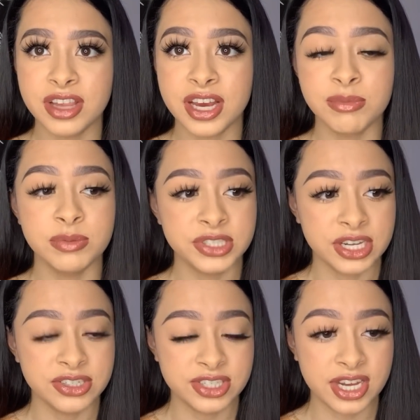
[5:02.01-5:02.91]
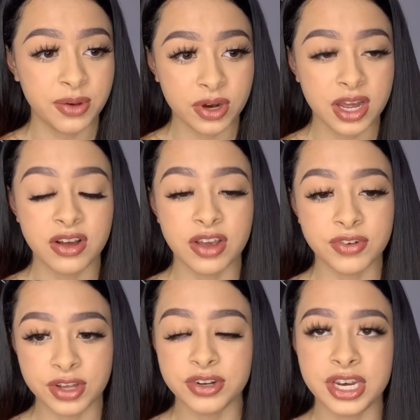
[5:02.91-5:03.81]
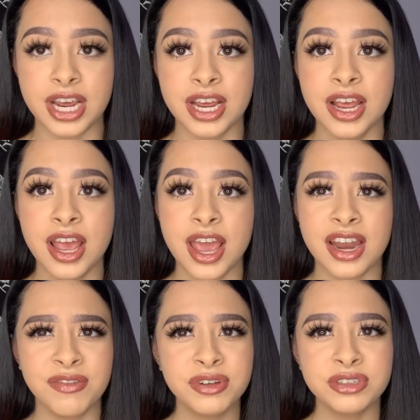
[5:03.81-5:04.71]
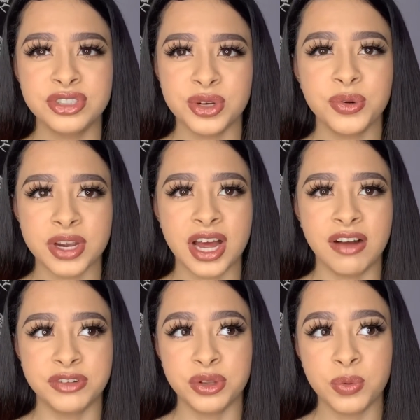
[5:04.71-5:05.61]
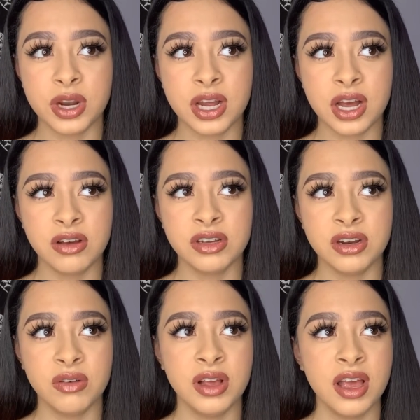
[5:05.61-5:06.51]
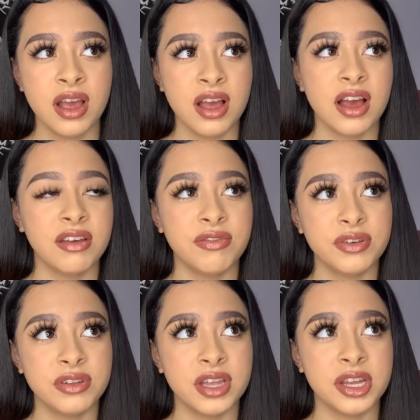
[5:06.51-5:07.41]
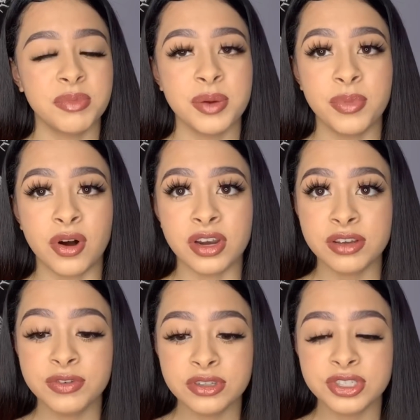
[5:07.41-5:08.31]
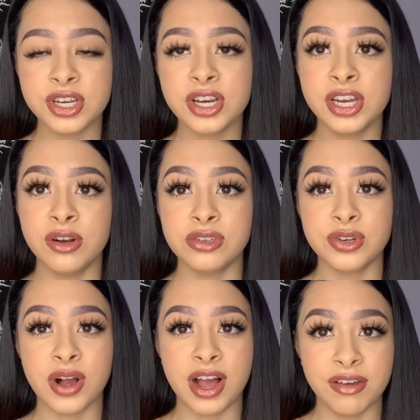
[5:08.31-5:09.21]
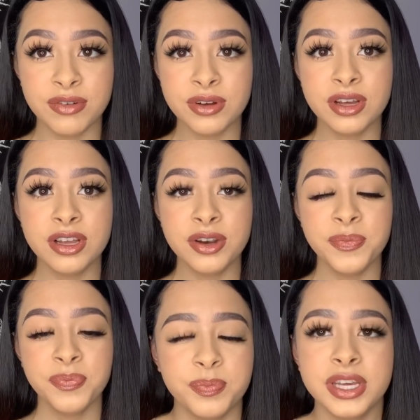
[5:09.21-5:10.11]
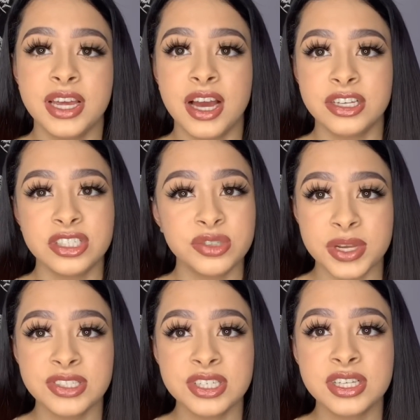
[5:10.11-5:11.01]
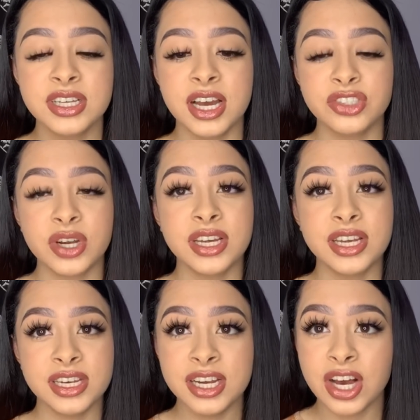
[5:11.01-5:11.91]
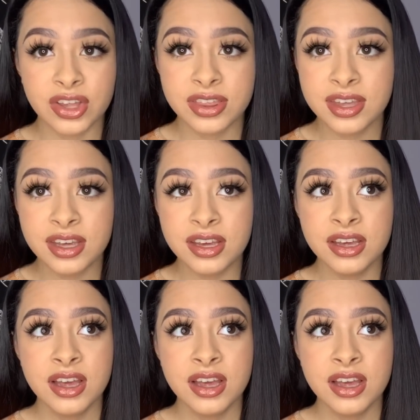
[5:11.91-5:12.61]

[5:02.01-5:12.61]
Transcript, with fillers: Like, I'm obsessed. Like, I work out every other day, and I feel so great after the workout, you know? I feel like my body feels good, and also I feel good. But yeah, just basically, I try eating healthy.